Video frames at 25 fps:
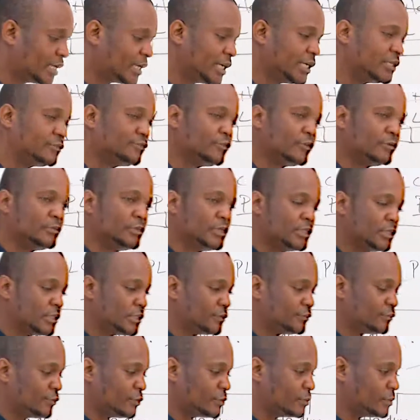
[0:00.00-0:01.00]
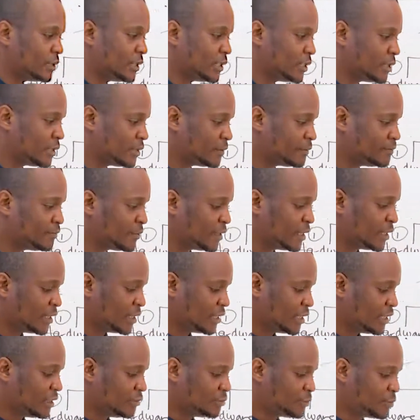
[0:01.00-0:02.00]
get from the
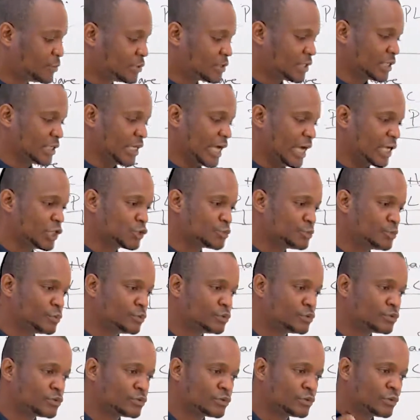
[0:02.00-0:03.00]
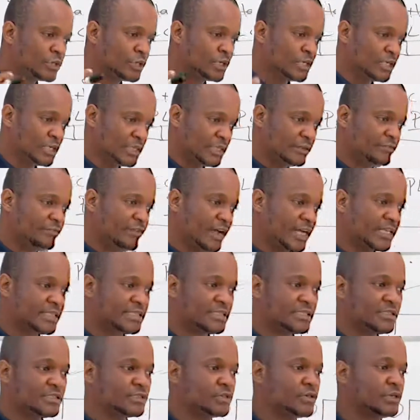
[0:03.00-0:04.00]
input and output
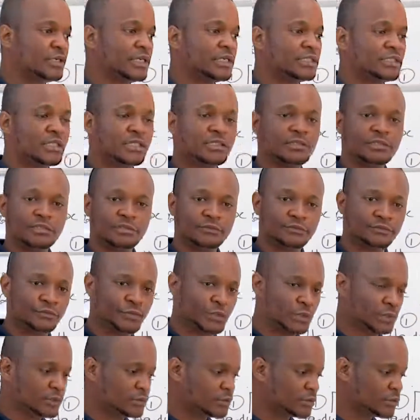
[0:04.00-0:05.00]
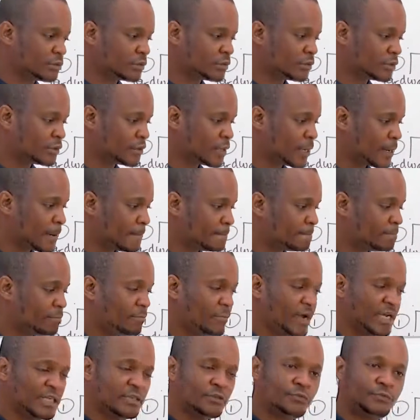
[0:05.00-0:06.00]
devices connected in the field.
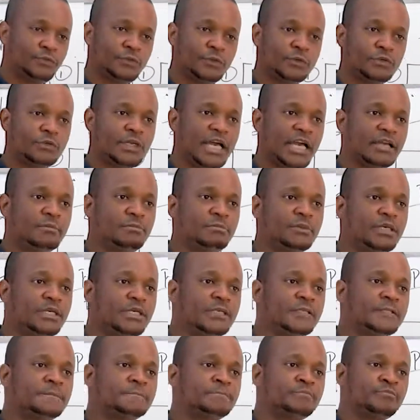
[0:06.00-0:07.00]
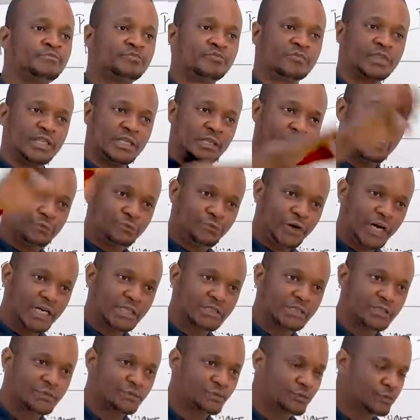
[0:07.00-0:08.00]
By the field, I mean in the
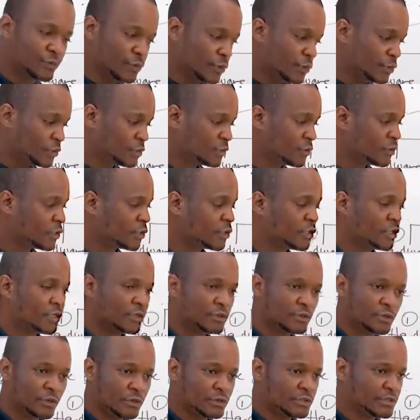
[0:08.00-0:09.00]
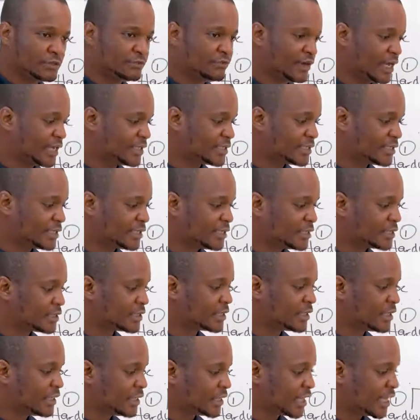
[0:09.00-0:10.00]
factory floor. Those devices
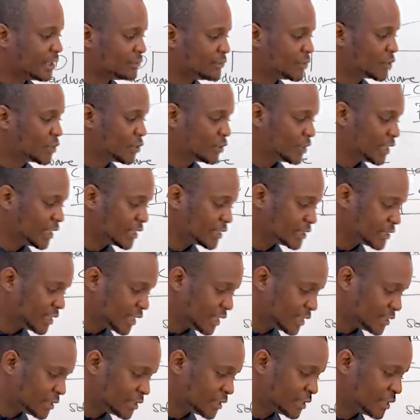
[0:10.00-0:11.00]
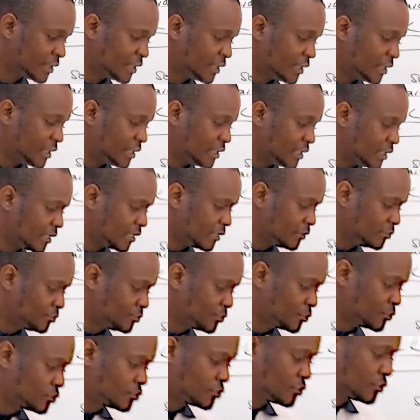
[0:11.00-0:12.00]
can be connected in the
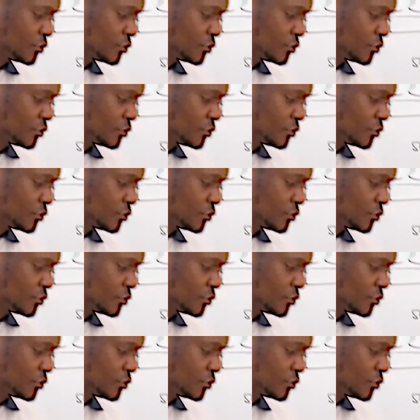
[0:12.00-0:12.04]
input,